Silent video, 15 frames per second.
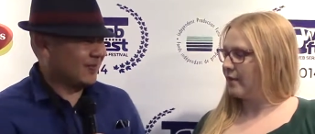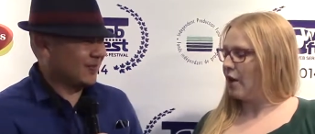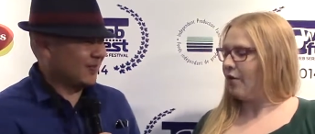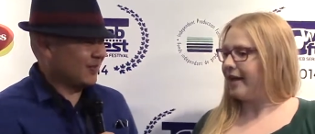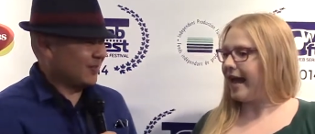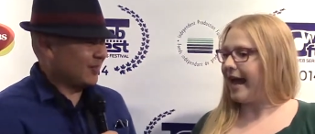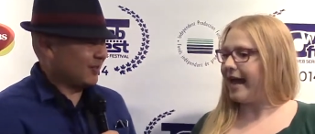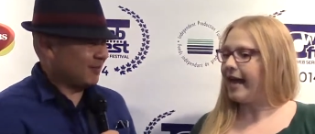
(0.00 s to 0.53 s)

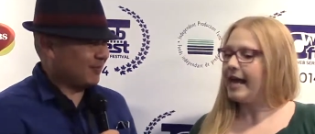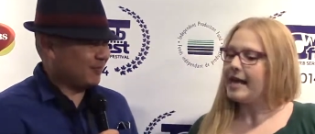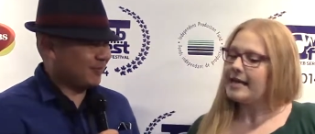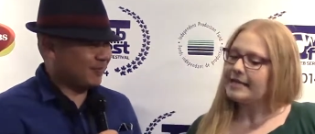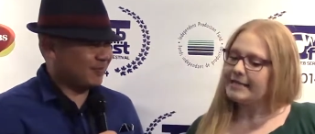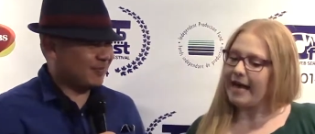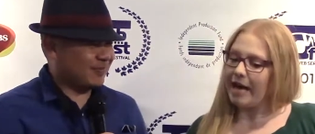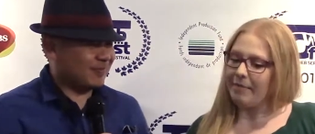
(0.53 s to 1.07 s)
Speaker 1: Okay,
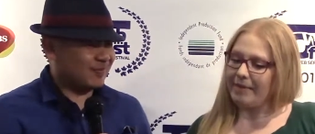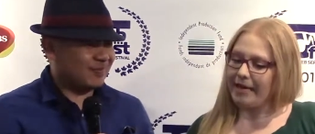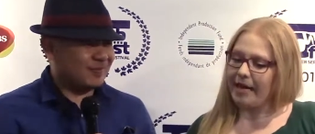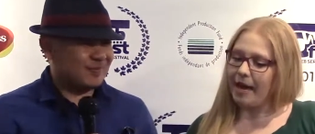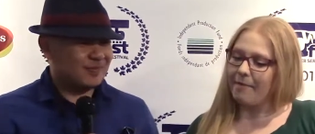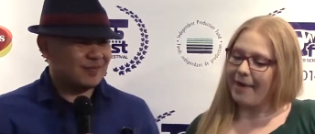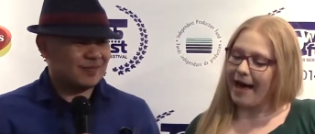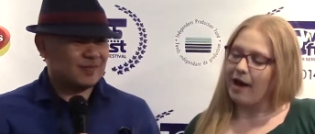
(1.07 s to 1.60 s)
tell me
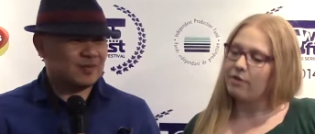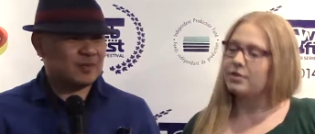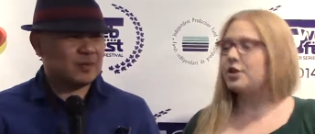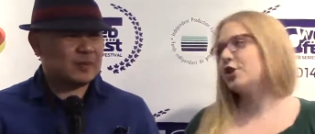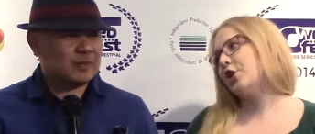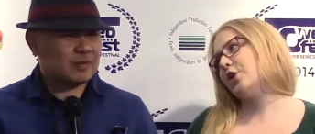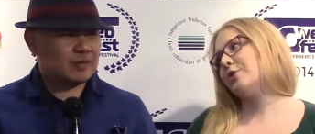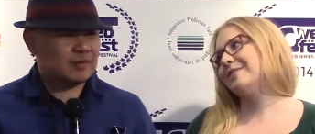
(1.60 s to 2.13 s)

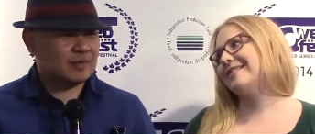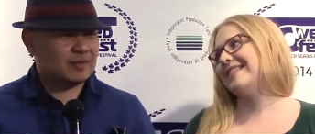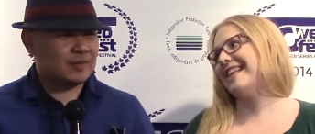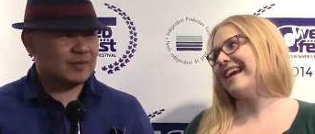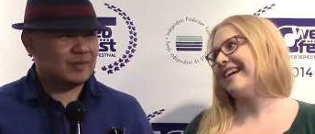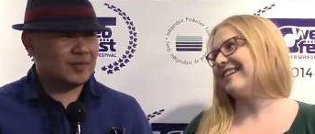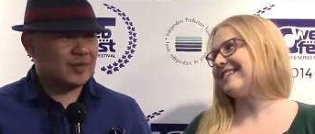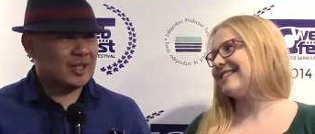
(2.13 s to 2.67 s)
about those
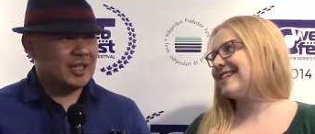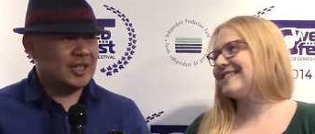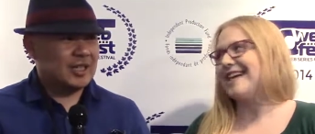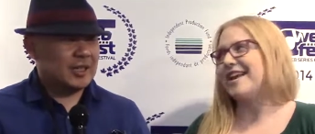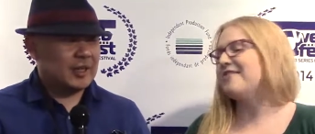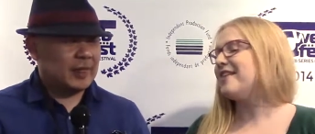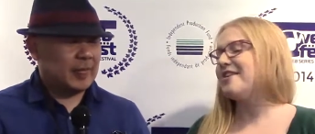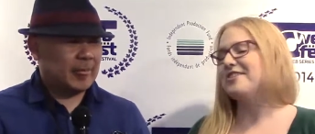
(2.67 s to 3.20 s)
things because
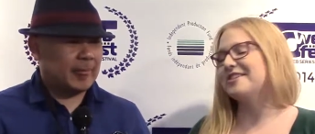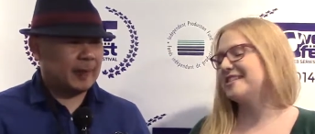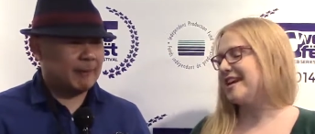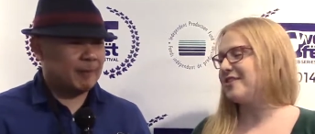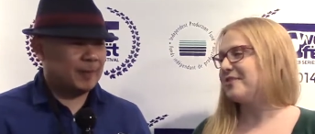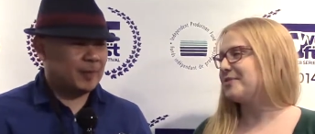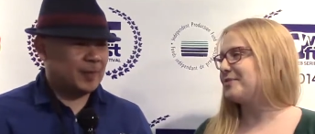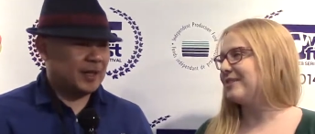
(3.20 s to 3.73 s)
I don't
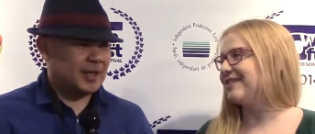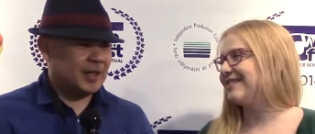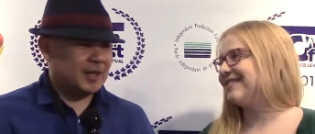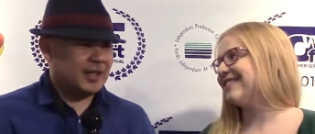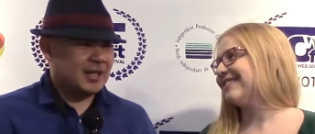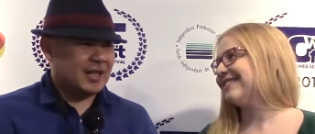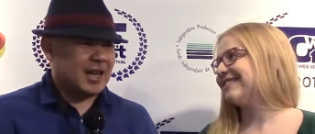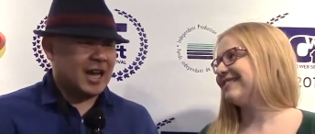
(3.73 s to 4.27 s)
understand those words.
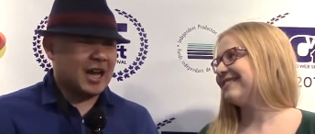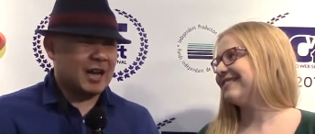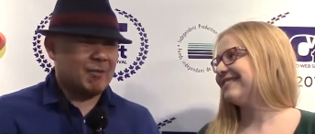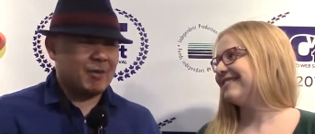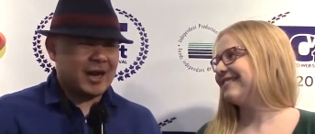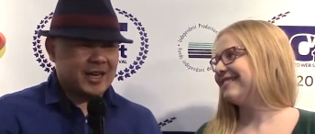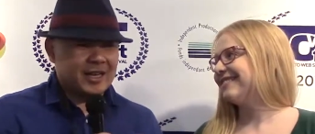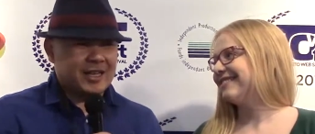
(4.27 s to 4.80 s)
Speaker 2: Uh,
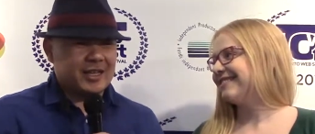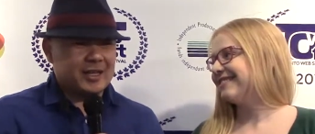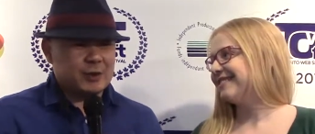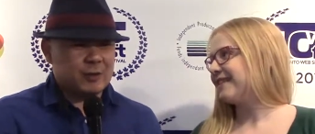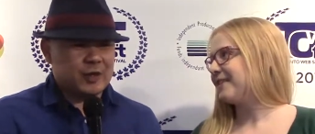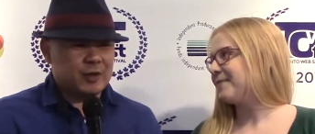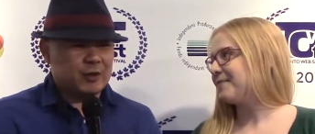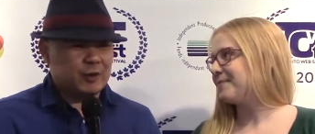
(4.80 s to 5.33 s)
branding is
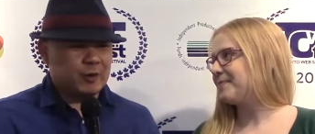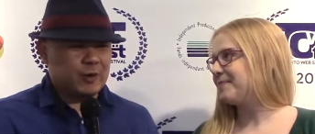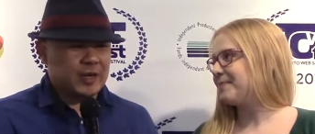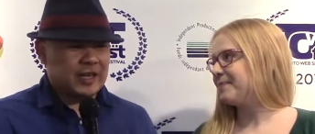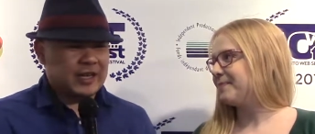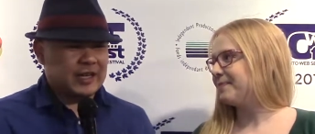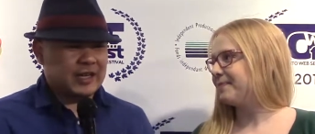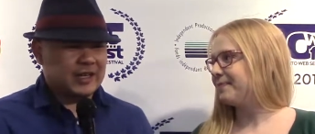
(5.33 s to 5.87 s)
when you uh,
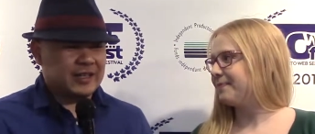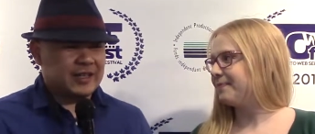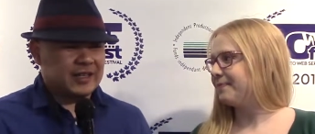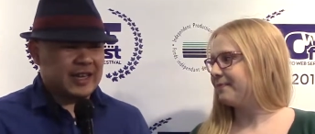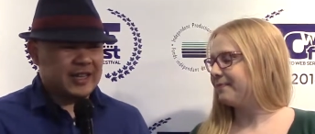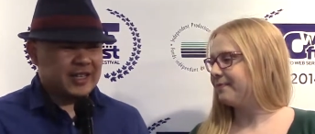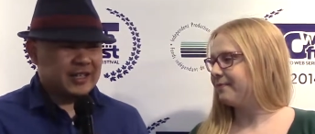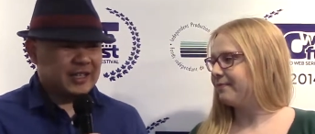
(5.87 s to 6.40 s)

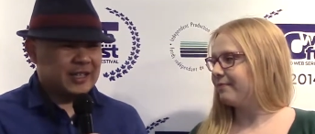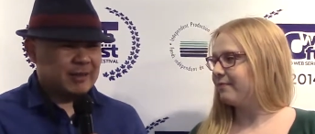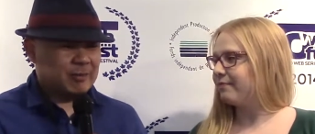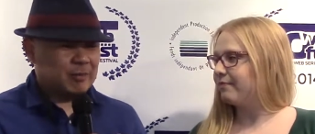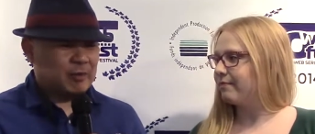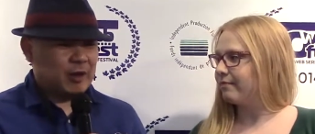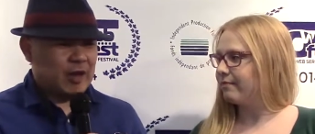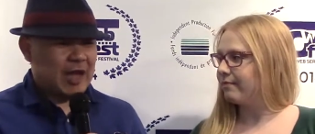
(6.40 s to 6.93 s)
ideally you
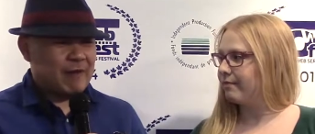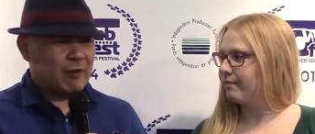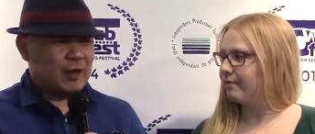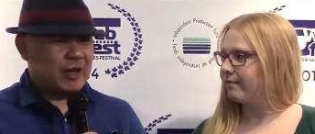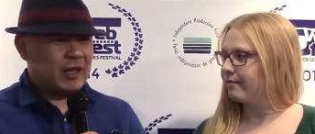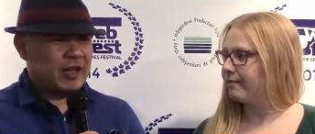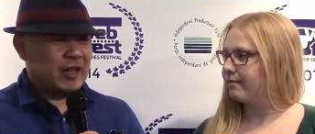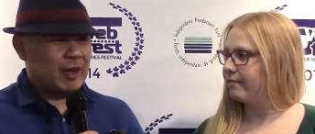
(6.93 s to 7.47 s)
know, have
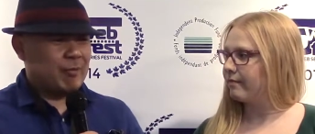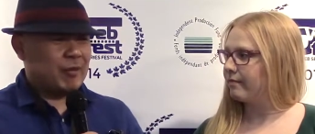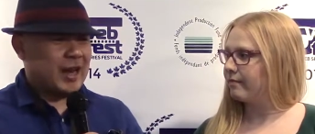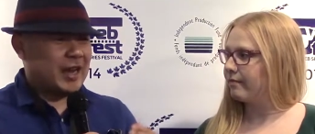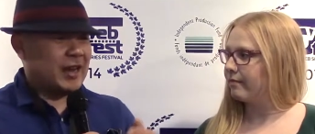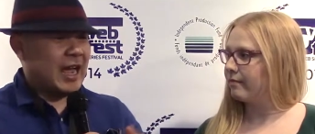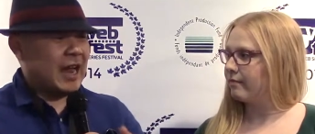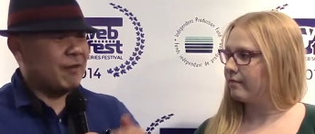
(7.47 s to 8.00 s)
one a, uh, a,
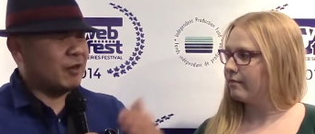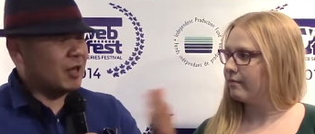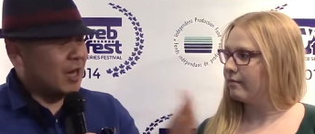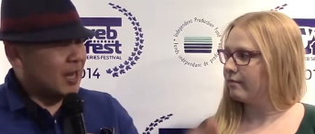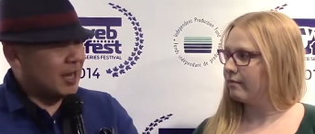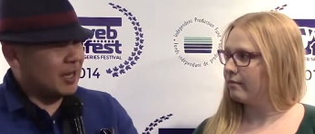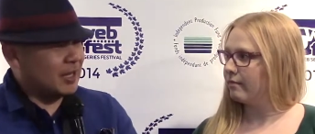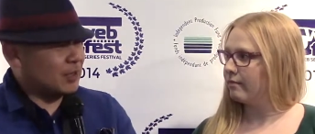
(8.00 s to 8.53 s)
brand
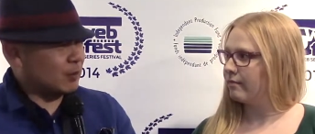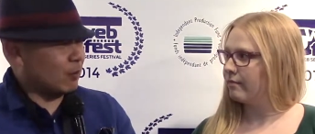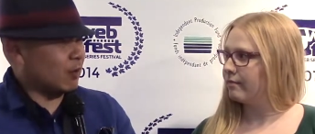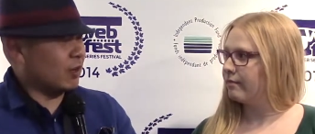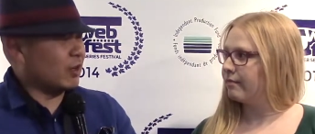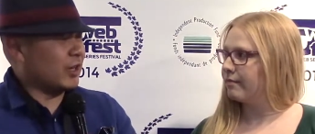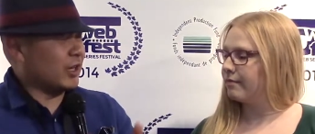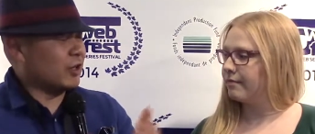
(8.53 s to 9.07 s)
advertise
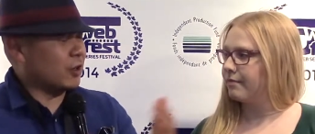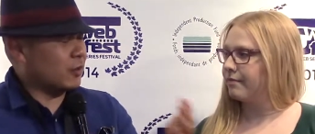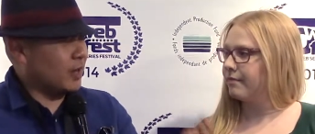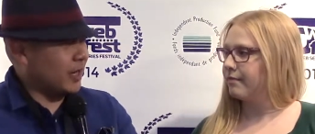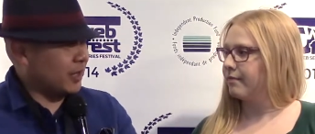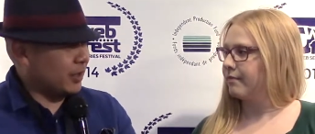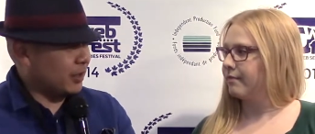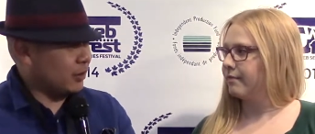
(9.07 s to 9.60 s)
or
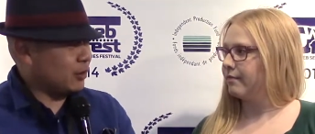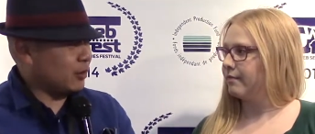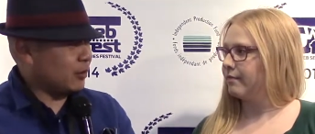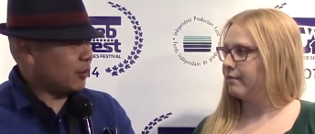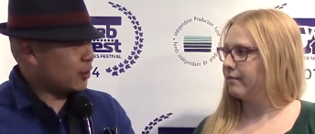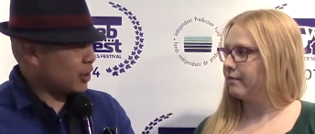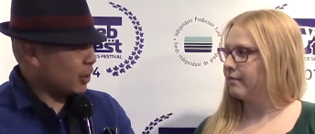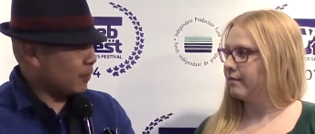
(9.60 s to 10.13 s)
integrate into
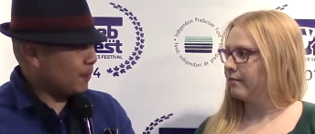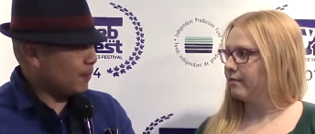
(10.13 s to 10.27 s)
your show.